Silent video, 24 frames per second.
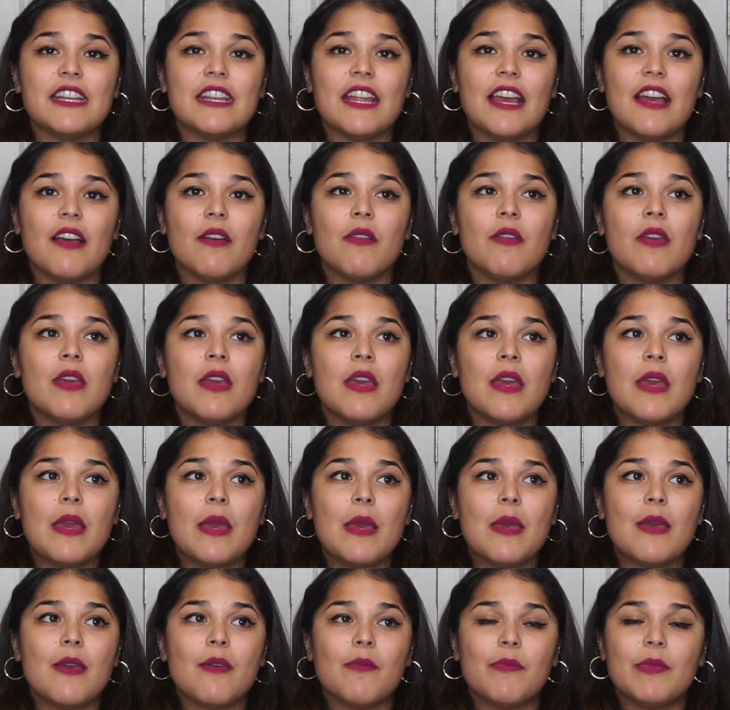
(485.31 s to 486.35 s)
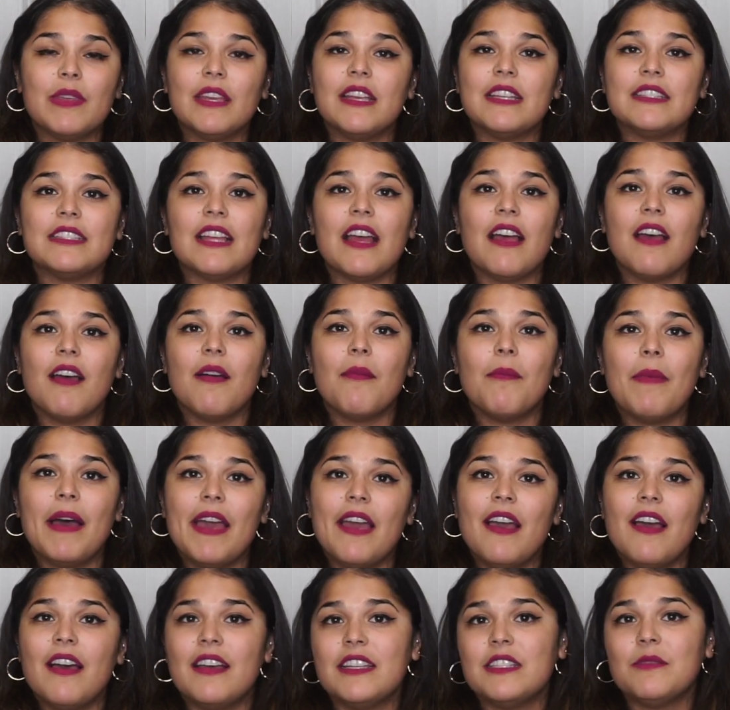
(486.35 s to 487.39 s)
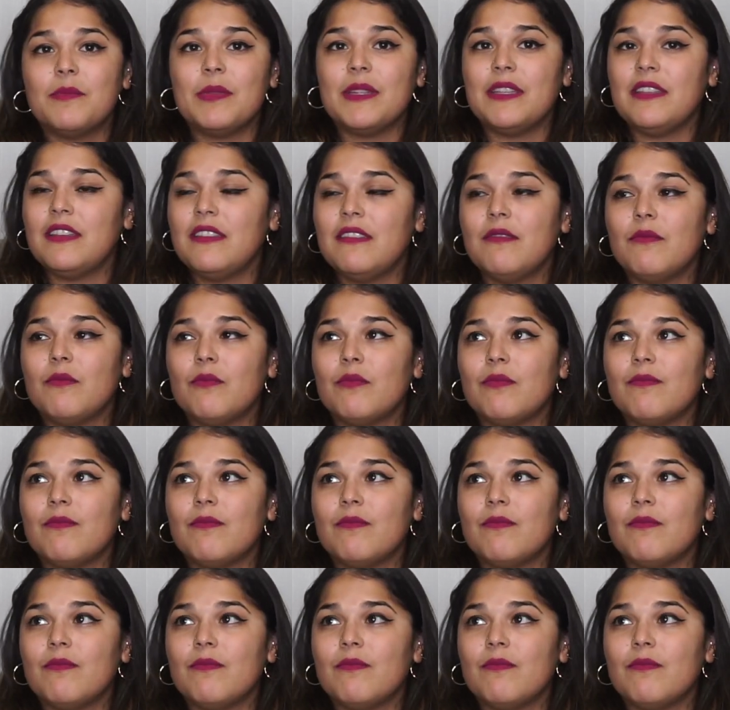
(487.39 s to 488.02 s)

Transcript: now, because my husband,